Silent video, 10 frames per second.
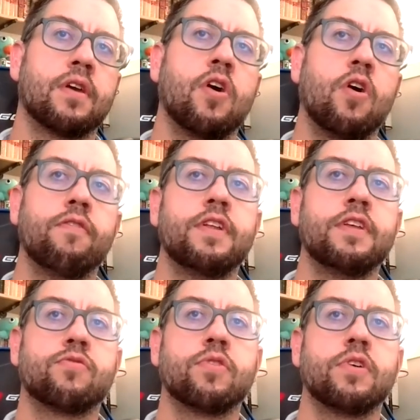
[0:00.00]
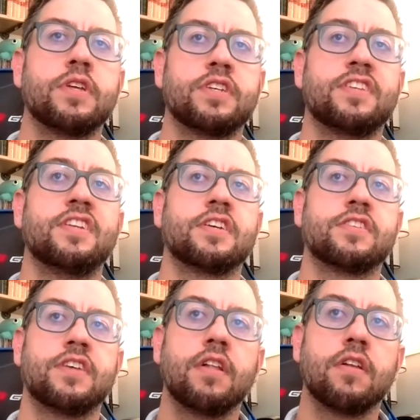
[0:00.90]
COVID is really just an
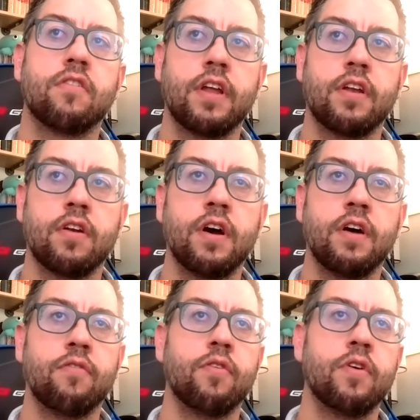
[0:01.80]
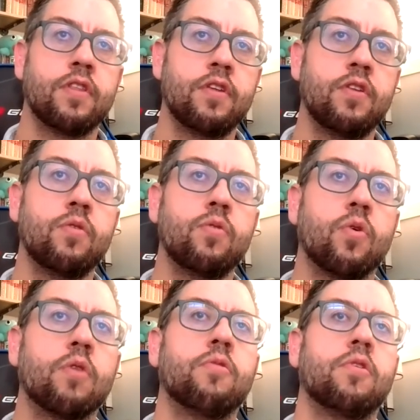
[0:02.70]
accelerator of the new
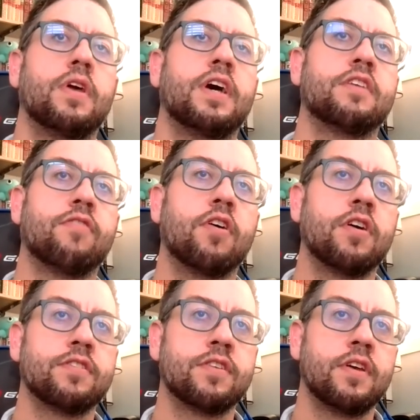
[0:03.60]
normal as far as